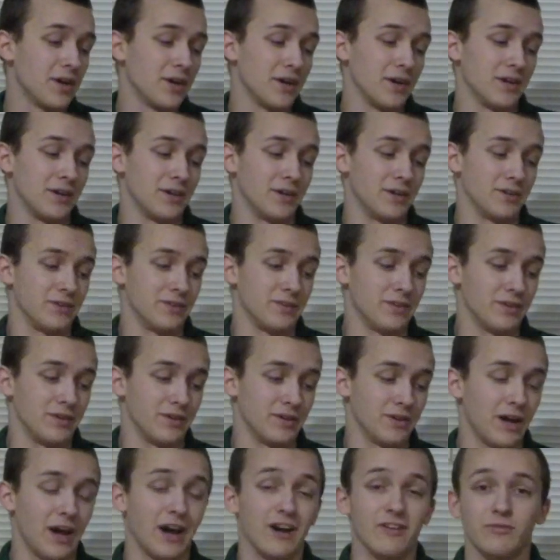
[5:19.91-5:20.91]
And
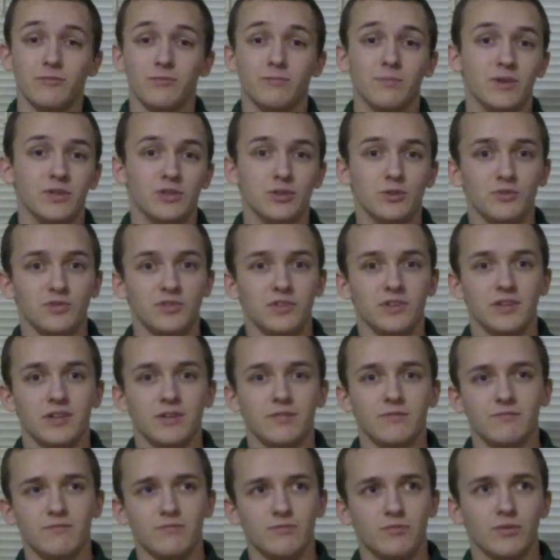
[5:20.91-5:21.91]
I've been using
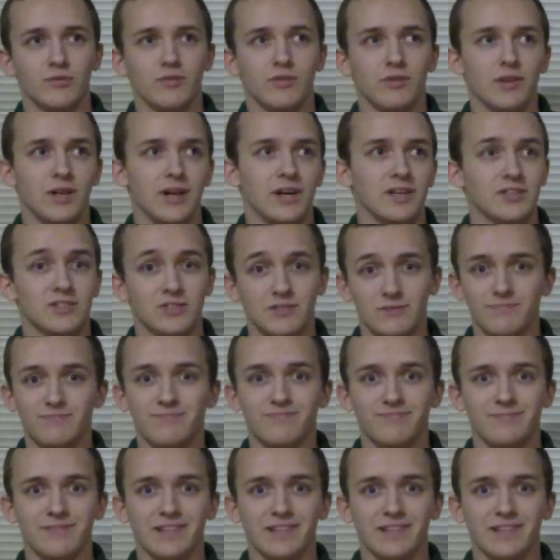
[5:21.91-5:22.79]
it for the last